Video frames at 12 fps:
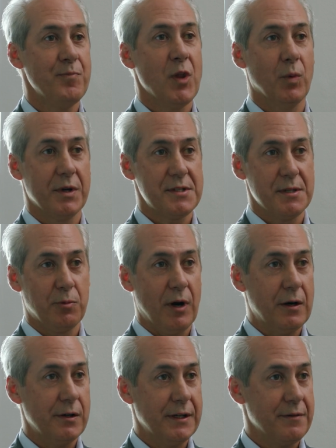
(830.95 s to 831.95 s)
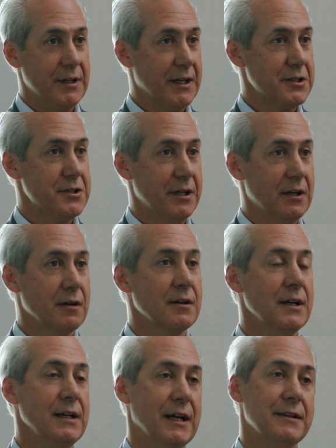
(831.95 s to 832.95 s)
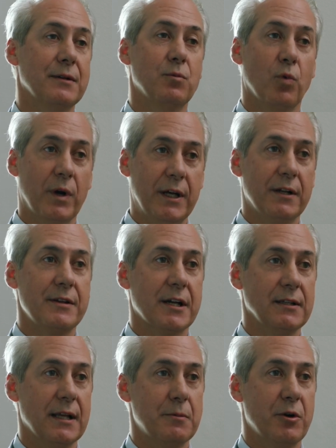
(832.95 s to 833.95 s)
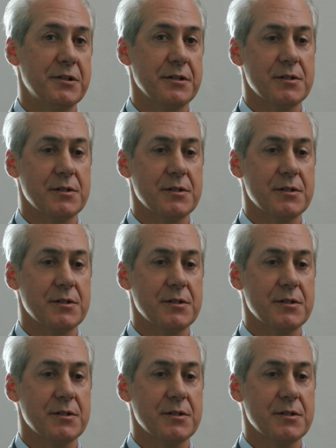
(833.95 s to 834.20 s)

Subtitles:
what is the priority of the next year, and then working on that collaboration.